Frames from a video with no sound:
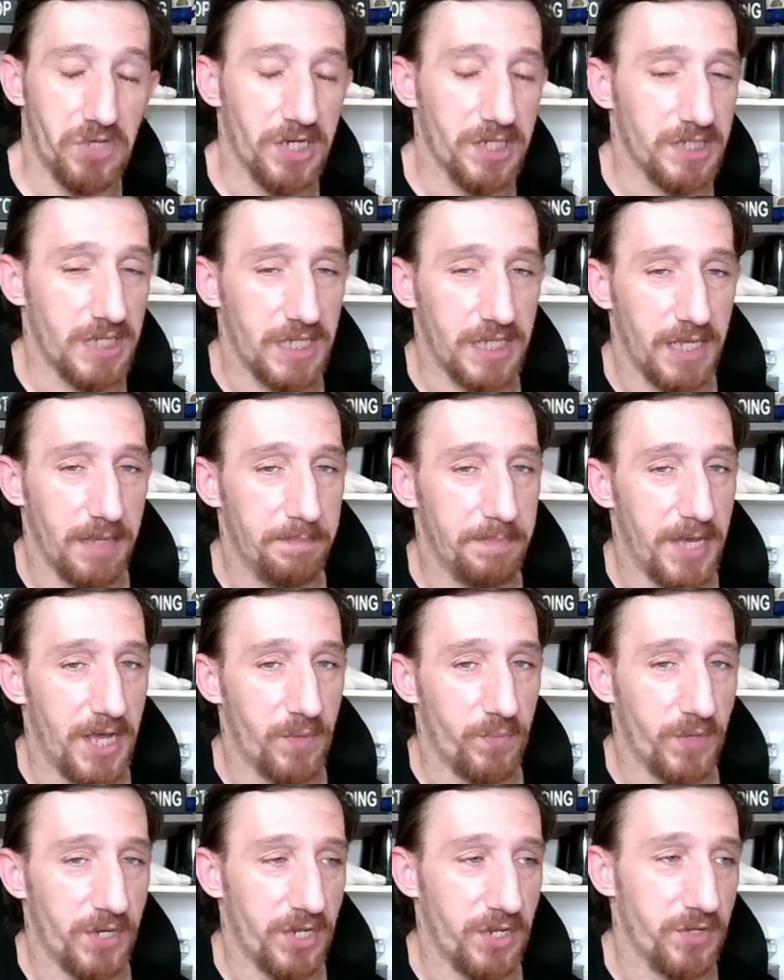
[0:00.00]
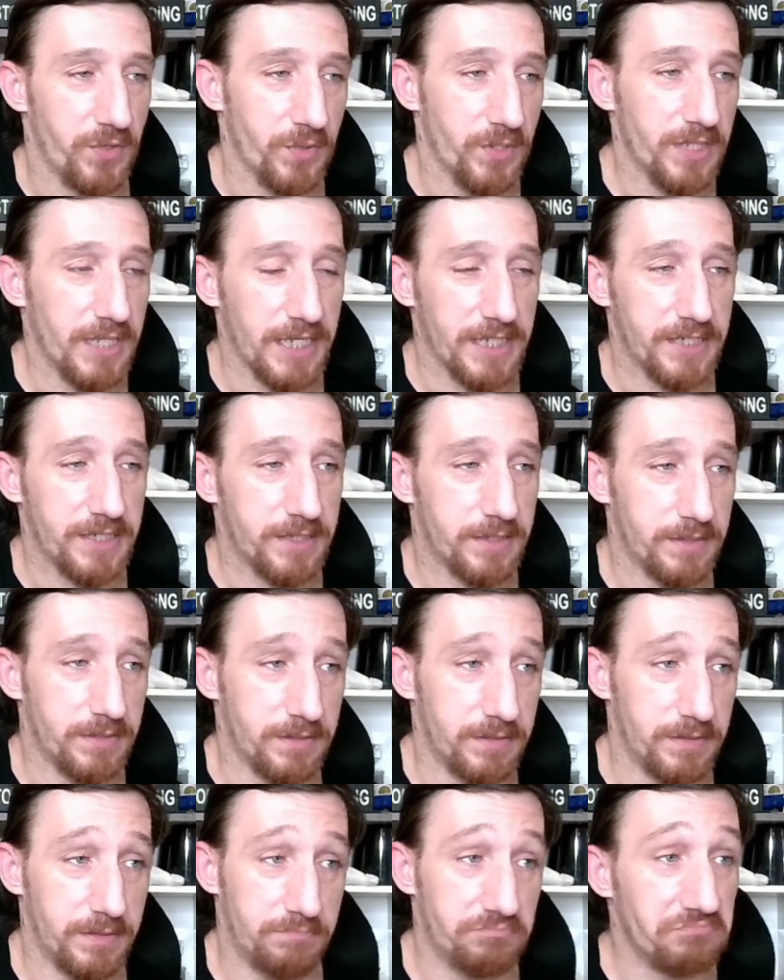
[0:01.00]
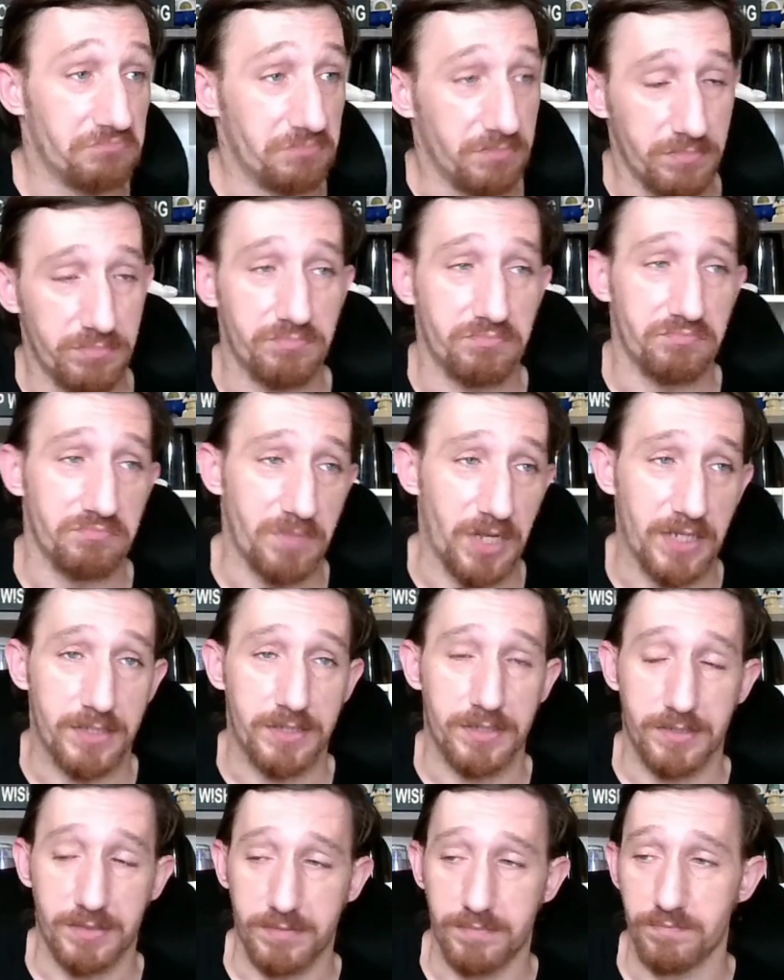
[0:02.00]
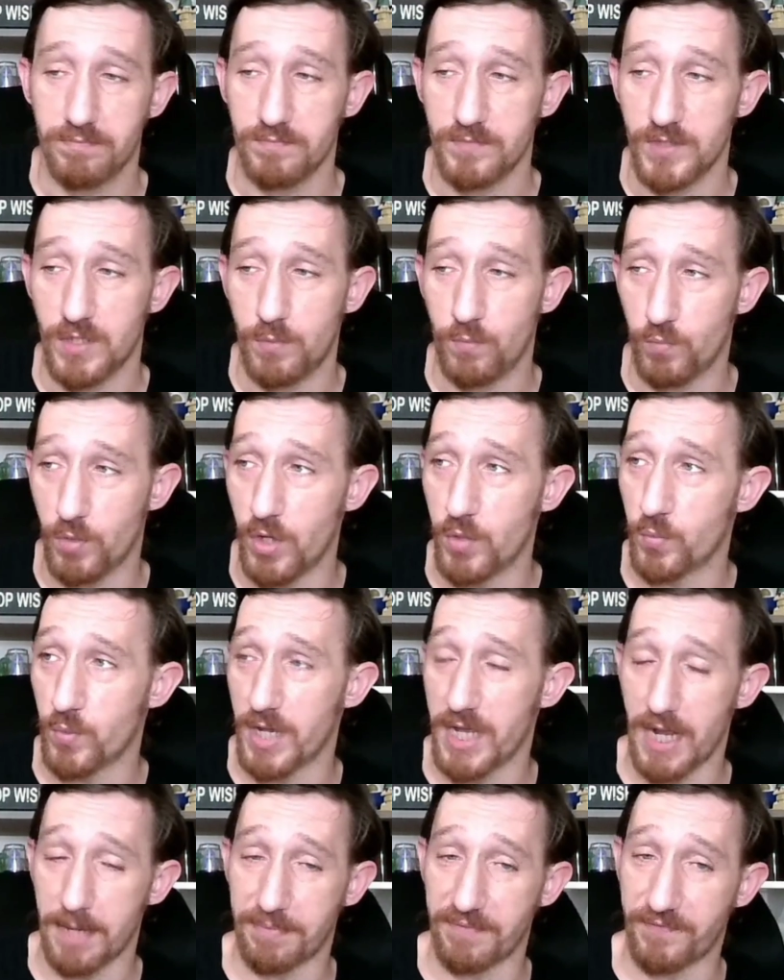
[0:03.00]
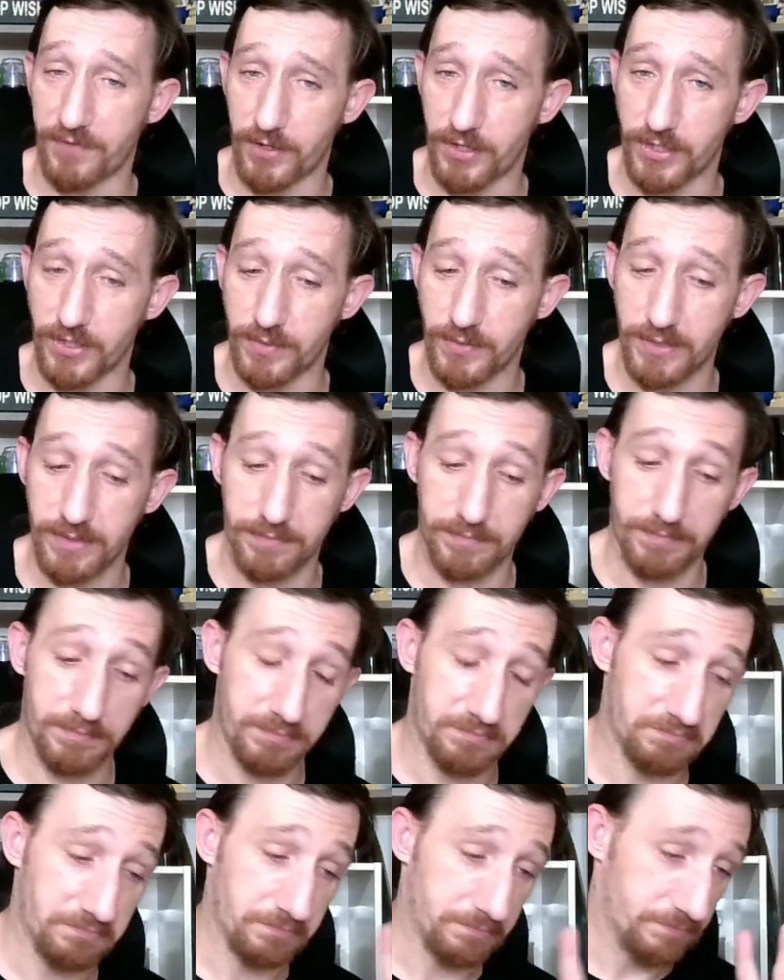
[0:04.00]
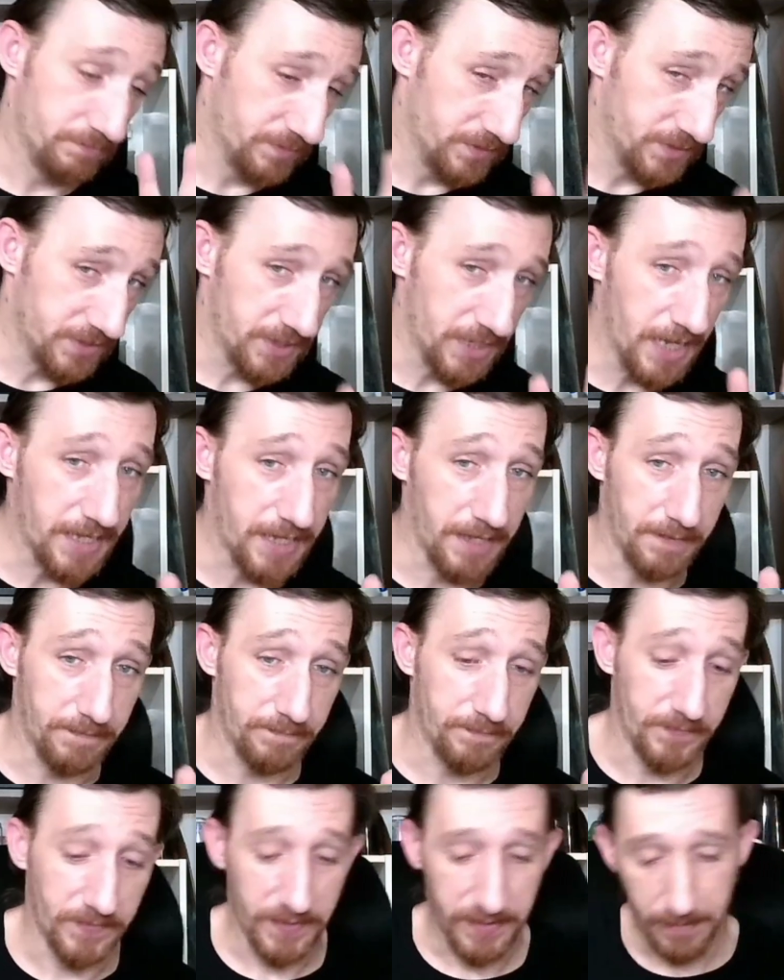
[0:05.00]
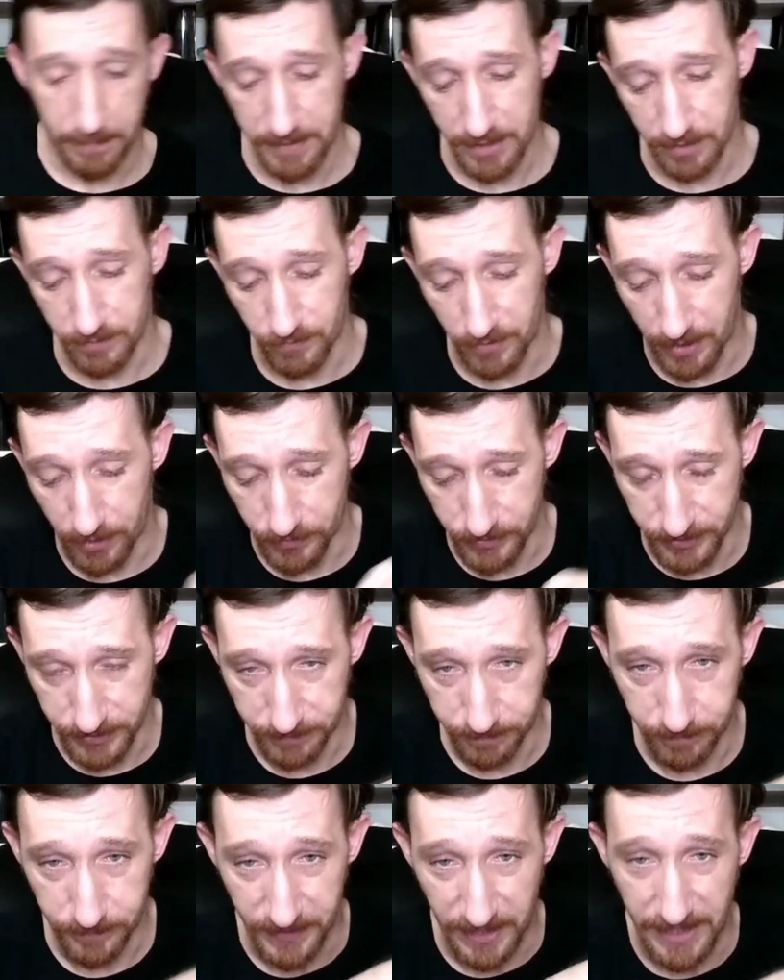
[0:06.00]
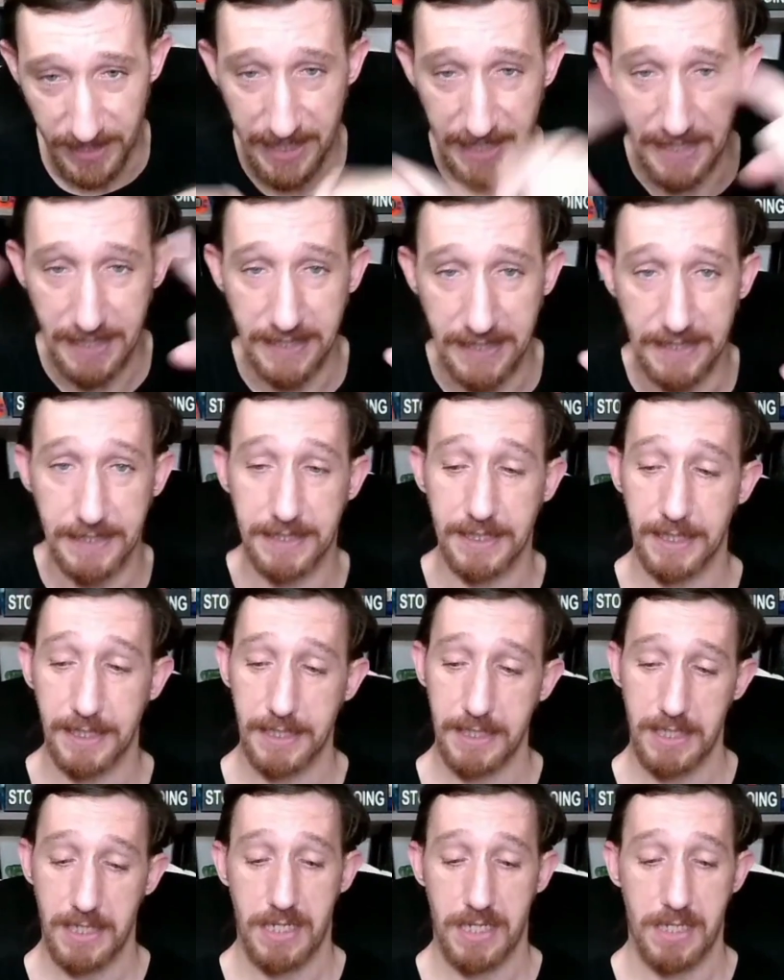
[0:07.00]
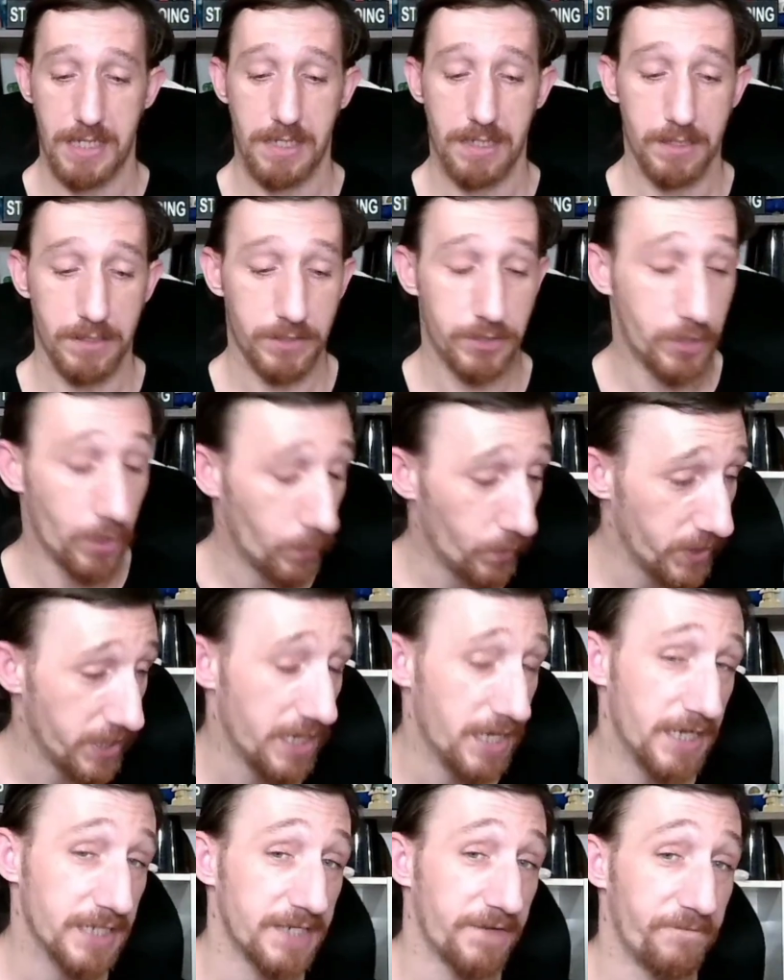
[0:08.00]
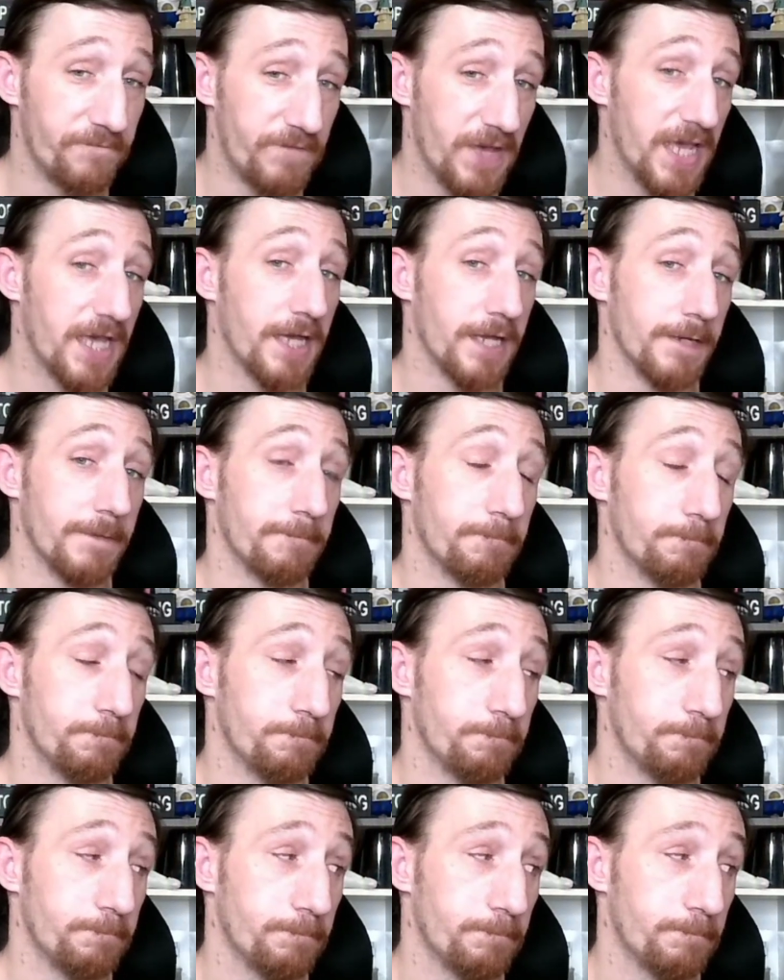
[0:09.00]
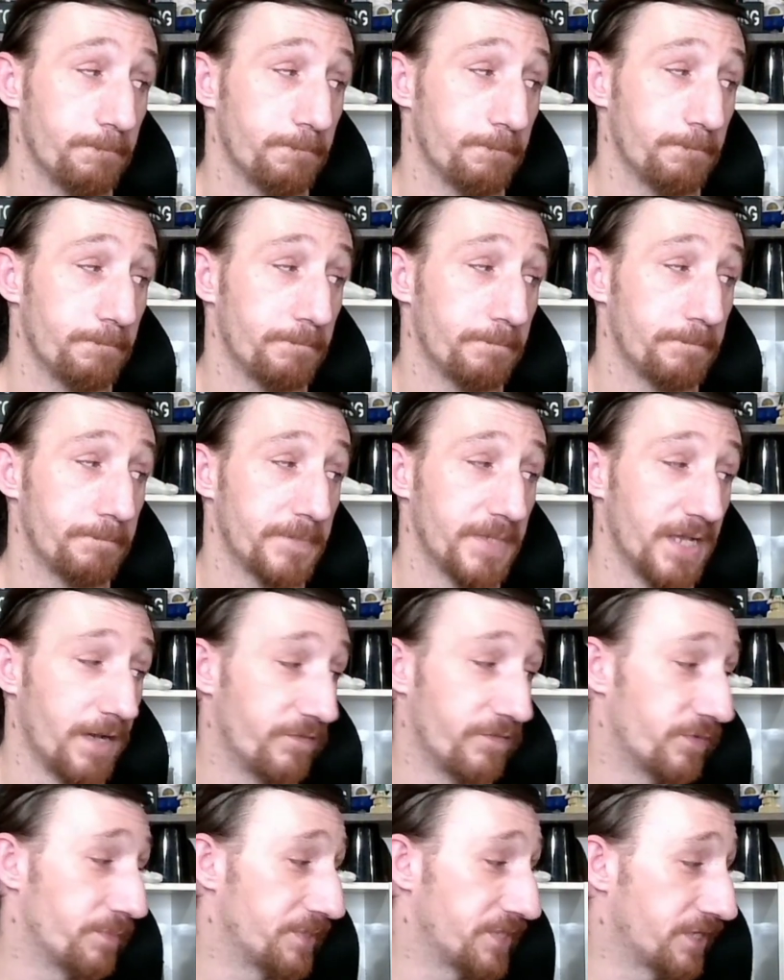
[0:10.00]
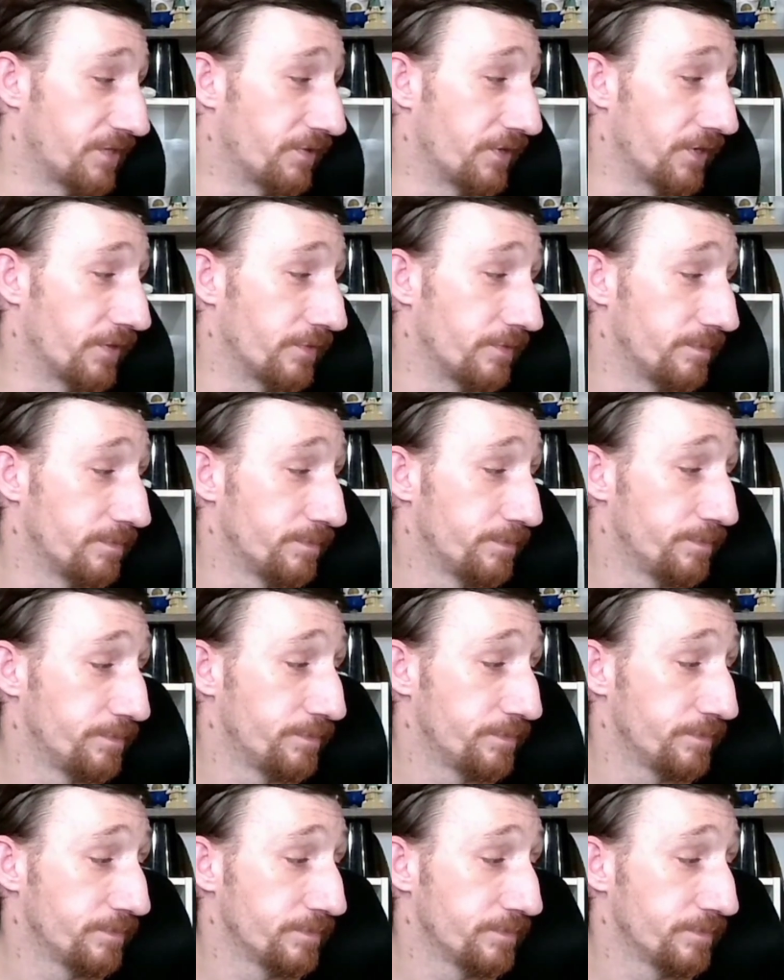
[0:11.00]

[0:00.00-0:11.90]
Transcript: Not exactly a bad way to do it. That's one way I prefer to do it. Second, the middle ground is going in as a fan of the material,